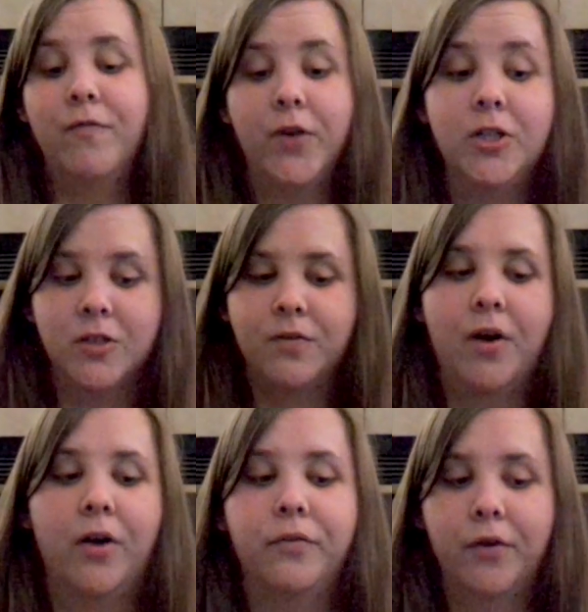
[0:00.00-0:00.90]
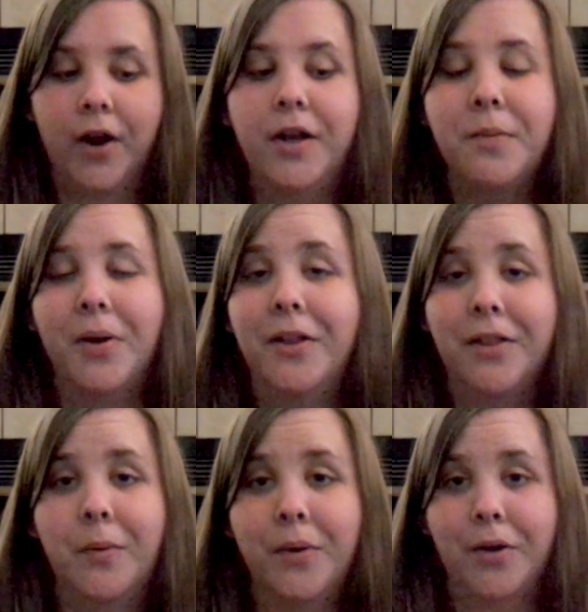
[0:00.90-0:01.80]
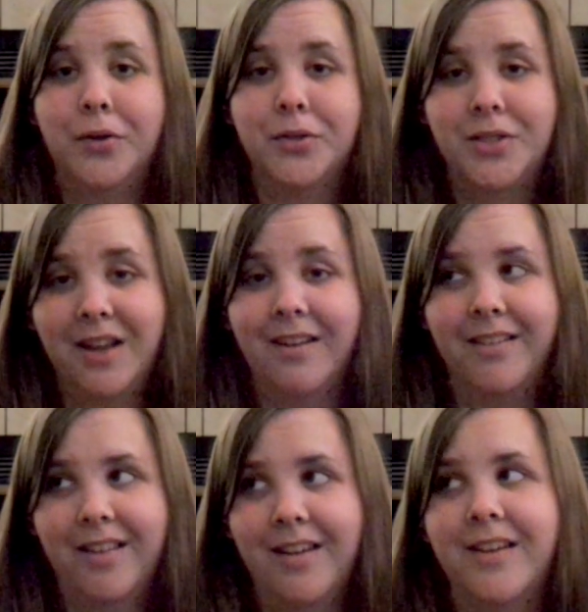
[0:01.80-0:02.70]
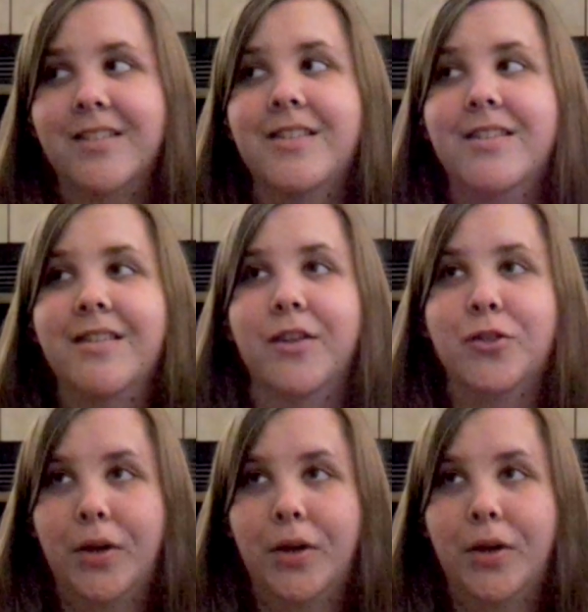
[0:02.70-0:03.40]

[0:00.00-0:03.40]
First of all, for anybody that would understand this, the